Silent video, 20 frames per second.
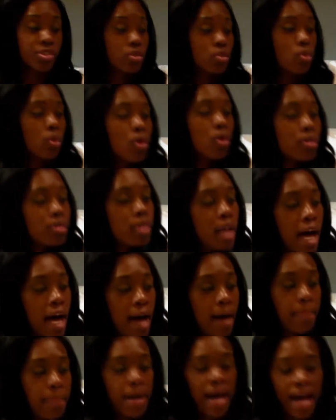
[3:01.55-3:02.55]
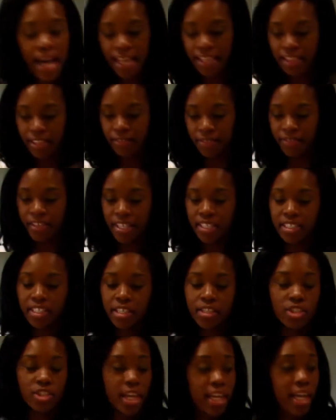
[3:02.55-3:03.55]
school. They're
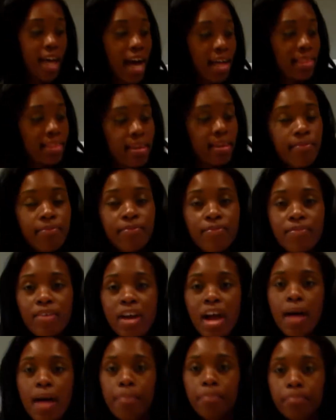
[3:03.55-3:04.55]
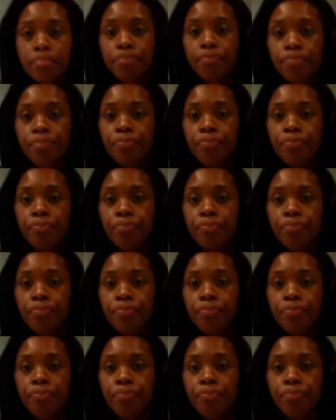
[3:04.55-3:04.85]
vintage. I got them from